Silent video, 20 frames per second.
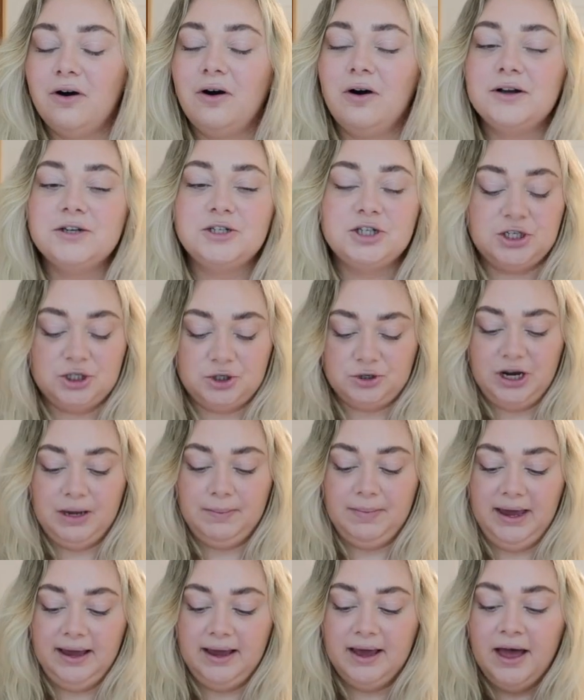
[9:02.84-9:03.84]
Oh, it's just
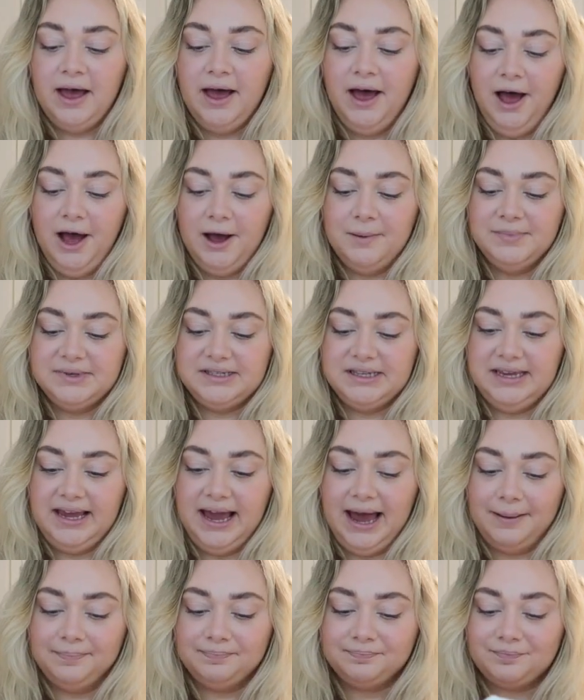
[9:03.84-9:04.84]
dreamy. Um so
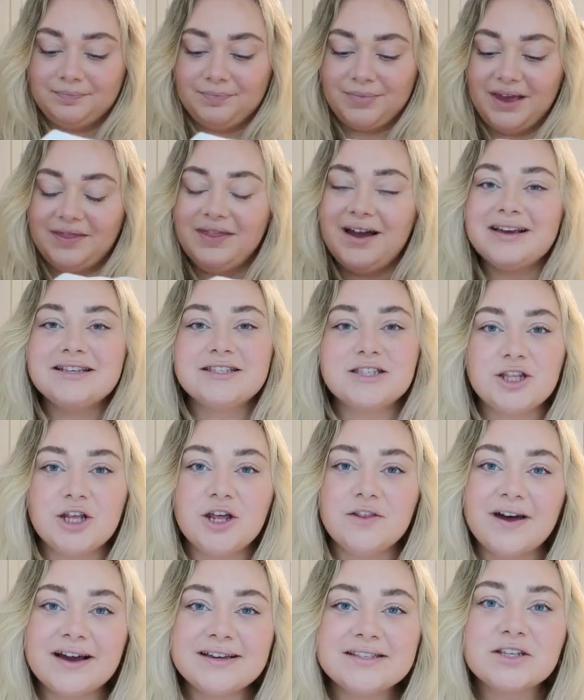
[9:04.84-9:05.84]
yeah, that is
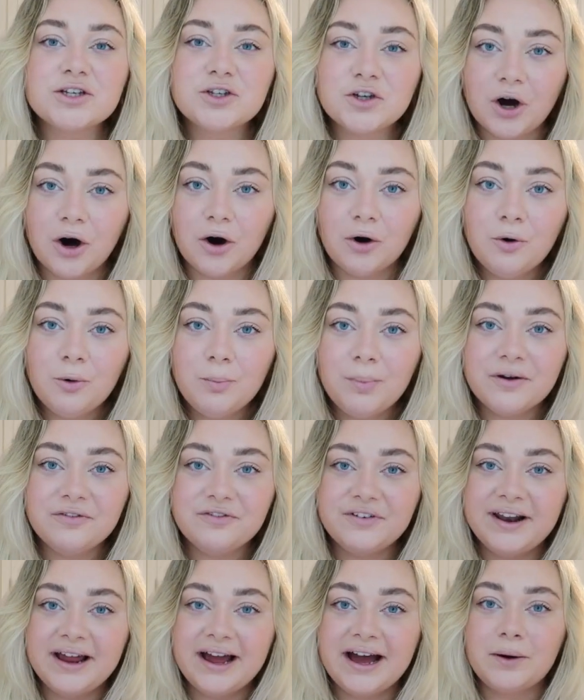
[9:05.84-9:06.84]
the that is the goal, but
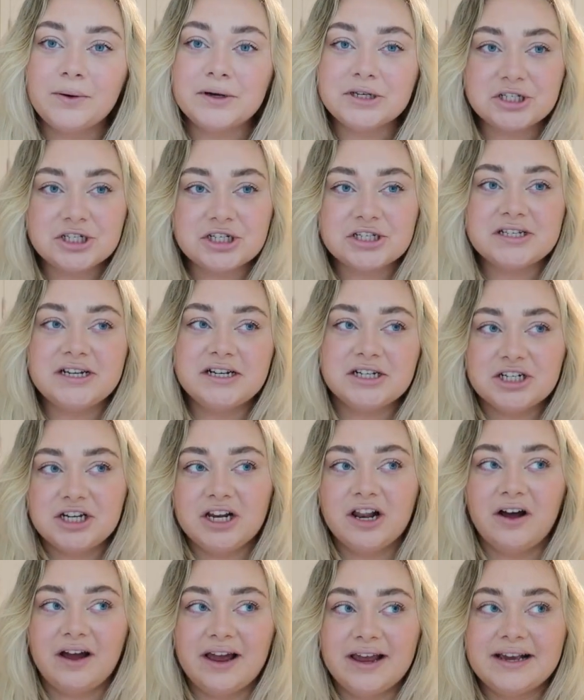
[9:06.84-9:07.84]
for now it's just
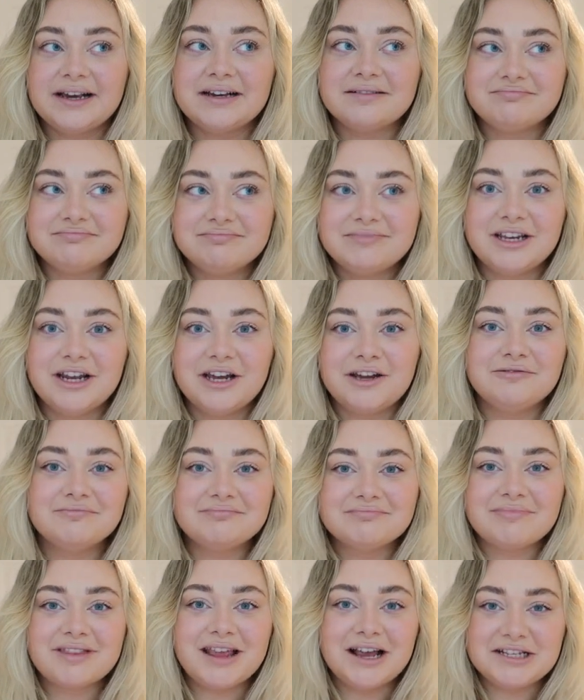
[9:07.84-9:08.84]
literally like, you know,
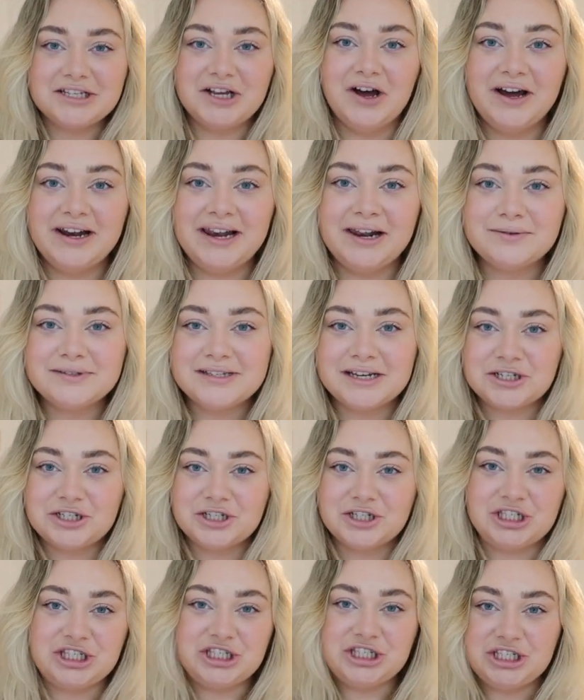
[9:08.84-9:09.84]
a tiny little
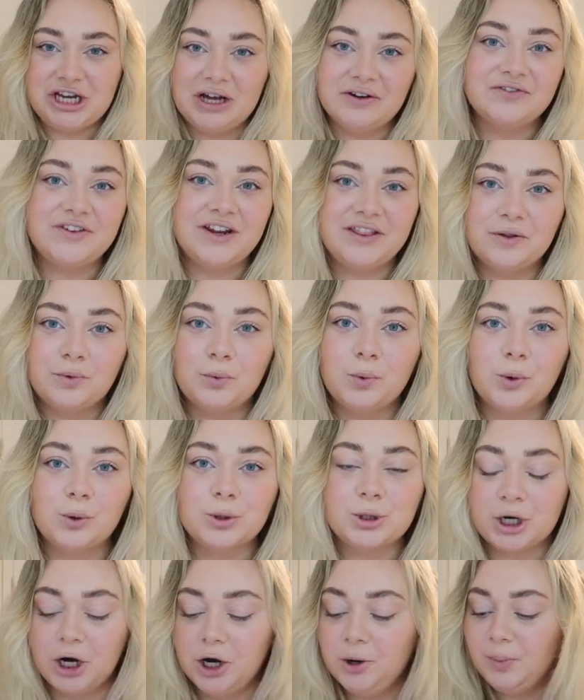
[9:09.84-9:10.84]
section just stuffed in the
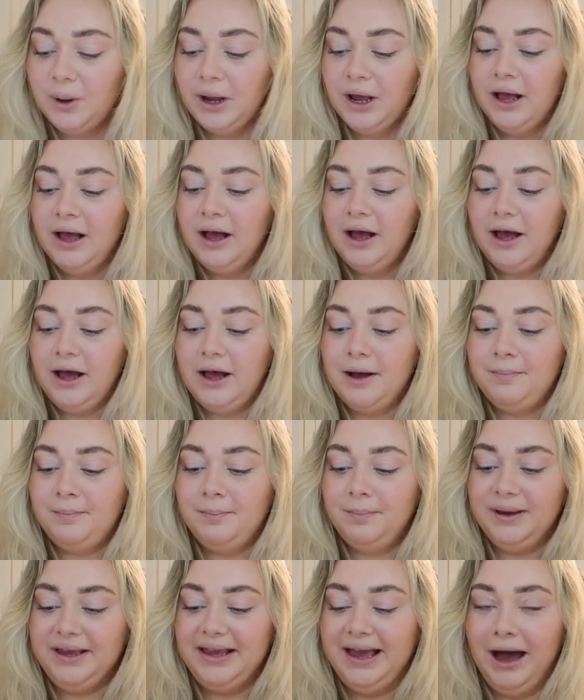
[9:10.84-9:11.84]
wardrobe.
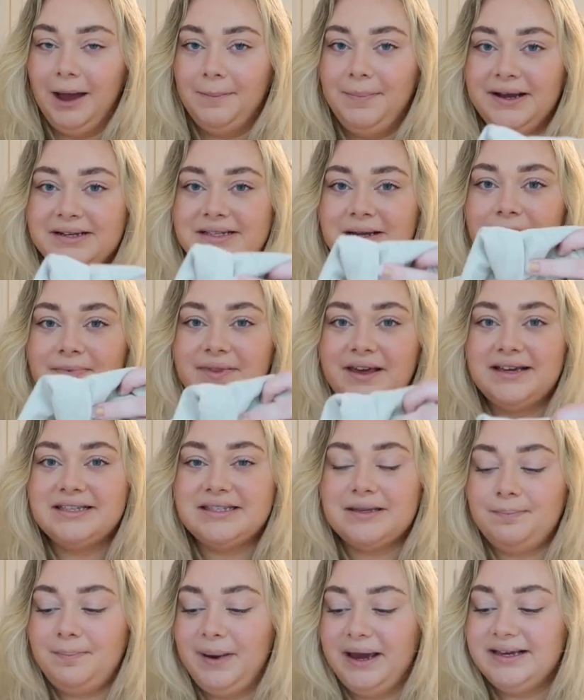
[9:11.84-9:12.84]
Um but yeah, I picked up
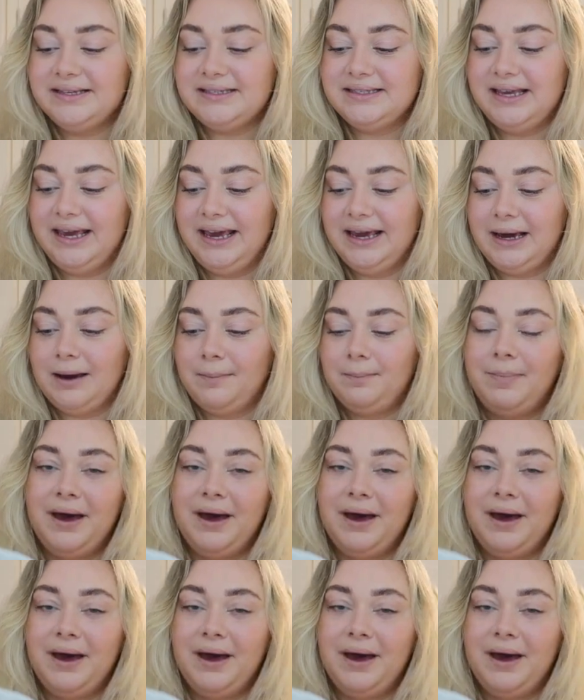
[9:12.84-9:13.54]
this basic